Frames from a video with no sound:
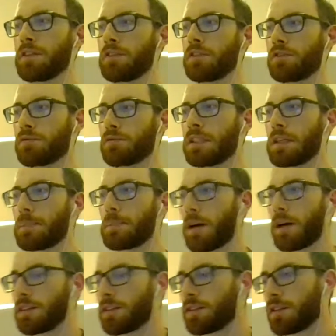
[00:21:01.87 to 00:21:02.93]
greedy
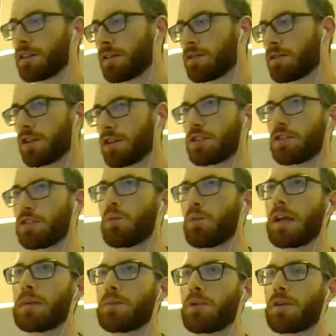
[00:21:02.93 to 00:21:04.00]
policy of charging
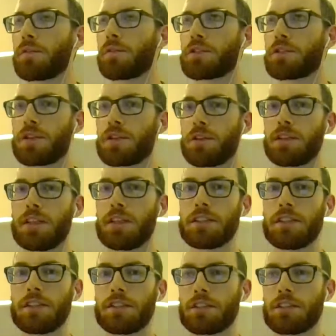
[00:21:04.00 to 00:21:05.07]
way more for stuff than they
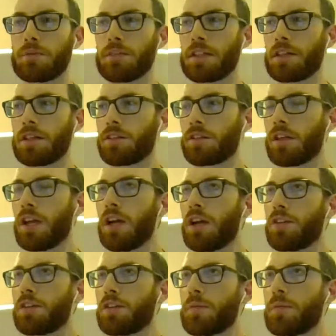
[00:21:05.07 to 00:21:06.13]
need to, because
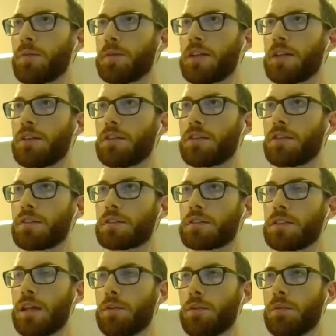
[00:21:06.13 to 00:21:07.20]
some RBN songs
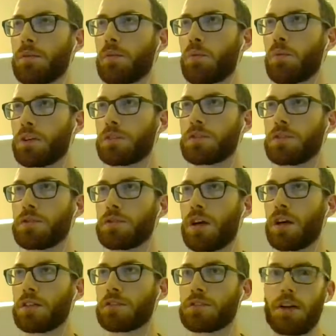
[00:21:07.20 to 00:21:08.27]
that were $1 or
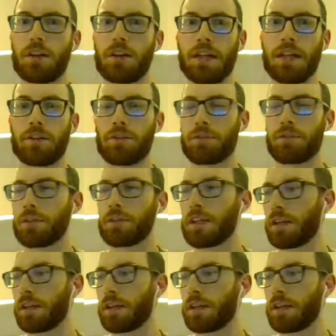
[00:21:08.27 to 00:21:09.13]
$2 are now $3.